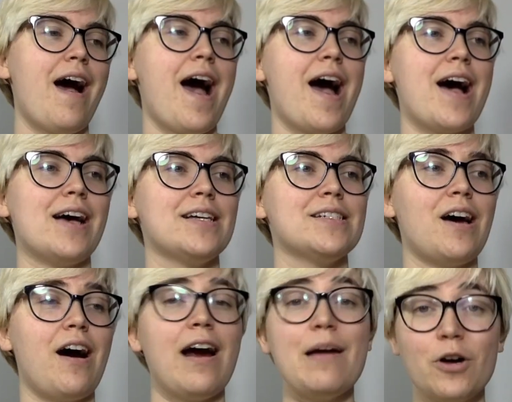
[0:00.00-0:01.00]
And
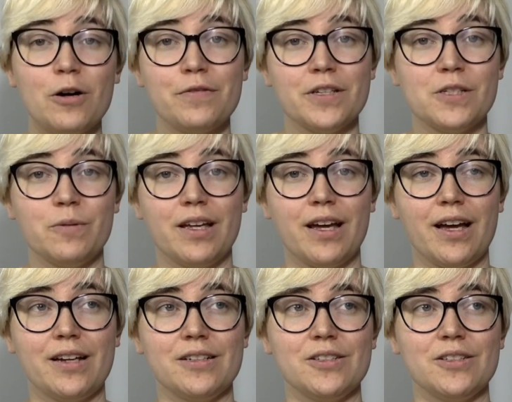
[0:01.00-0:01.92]
I'm off this weekend,